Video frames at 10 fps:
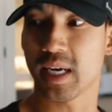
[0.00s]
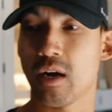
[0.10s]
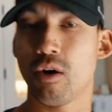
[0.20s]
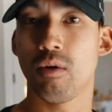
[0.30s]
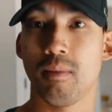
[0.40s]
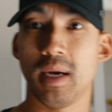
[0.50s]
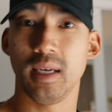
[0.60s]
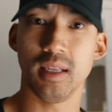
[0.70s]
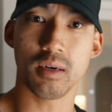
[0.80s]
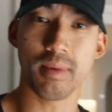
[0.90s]
at home a
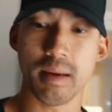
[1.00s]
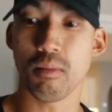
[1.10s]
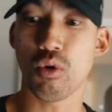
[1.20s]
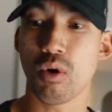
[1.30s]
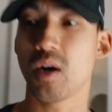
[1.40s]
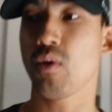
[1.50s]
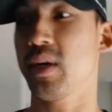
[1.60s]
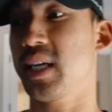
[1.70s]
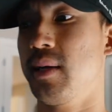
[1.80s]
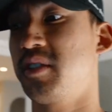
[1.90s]
little bit more
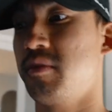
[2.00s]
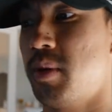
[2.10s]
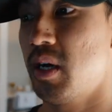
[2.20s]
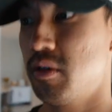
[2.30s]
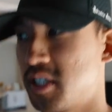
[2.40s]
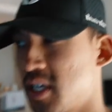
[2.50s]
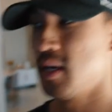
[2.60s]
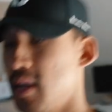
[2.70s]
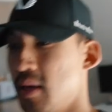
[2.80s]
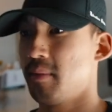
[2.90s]
when it comes to post
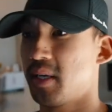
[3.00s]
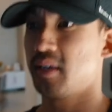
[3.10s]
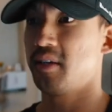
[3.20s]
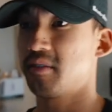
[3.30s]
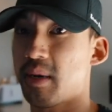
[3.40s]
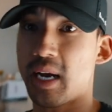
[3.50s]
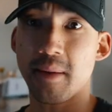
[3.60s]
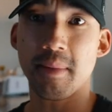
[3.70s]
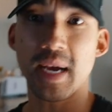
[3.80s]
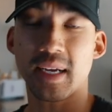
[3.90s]
because my
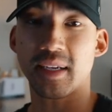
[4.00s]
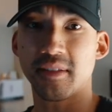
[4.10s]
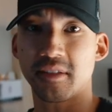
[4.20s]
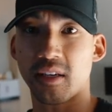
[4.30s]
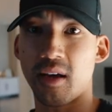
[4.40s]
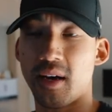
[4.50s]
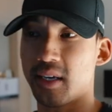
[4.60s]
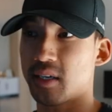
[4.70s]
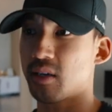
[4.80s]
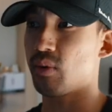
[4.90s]
iMac is a
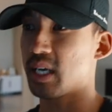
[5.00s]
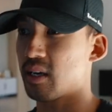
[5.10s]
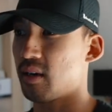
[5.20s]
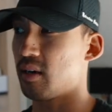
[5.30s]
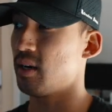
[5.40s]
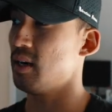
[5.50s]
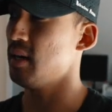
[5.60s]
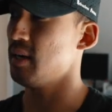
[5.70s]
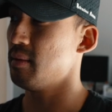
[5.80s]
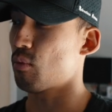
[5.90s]
lot quicker,
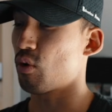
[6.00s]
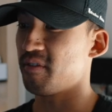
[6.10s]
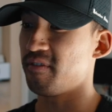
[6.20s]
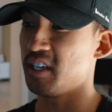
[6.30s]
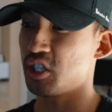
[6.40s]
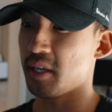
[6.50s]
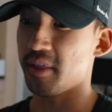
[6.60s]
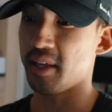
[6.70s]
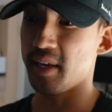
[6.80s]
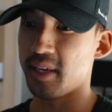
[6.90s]
more
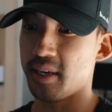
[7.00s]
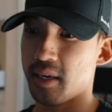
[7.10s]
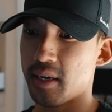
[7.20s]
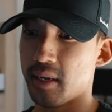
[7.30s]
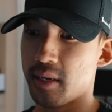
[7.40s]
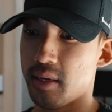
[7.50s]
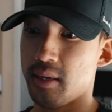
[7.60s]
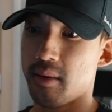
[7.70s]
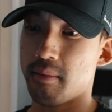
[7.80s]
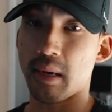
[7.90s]
efficient than
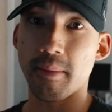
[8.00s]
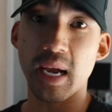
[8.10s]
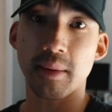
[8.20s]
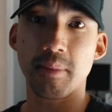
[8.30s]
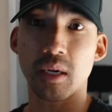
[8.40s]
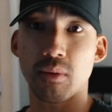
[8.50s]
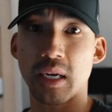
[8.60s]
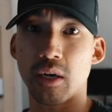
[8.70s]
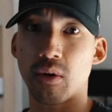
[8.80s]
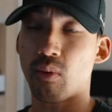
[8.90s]
my MacBook when
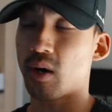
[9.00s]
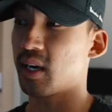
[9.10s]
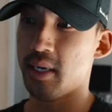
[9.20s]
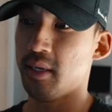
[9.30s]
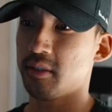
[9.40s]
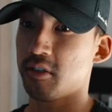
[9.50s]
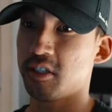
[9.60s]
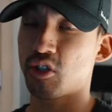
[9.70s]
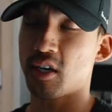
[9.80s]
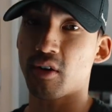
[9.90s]
I go to work. So
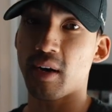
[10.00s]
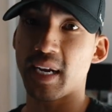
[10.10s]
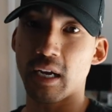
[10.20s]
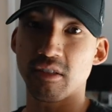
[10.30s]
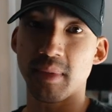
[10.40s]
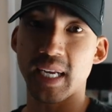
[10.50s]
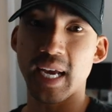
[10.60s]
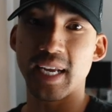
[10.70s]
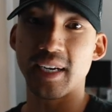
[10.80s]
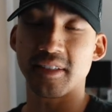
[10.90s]
just trying to crank out as many
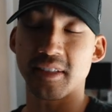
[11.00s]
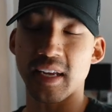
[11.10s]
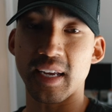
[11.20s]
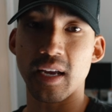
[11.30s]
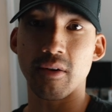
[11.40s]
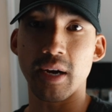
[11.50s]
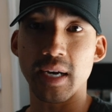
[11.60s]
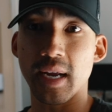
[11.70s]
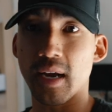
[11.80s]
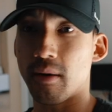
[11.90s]
edits as I can right
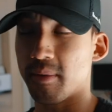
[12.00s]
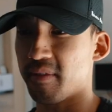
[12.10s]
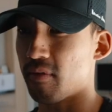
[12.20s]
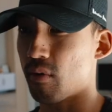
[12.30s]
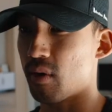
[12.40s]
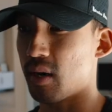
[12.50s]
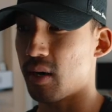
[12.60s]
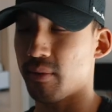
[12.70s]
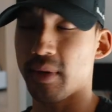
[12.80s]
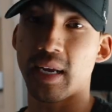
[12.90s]
now
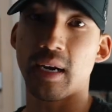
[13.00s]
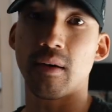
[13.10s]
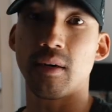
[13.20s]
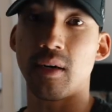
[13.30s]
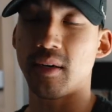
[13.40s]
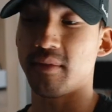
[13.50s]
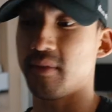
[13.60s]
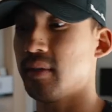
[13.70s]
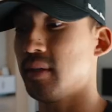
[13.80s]
before we head out on,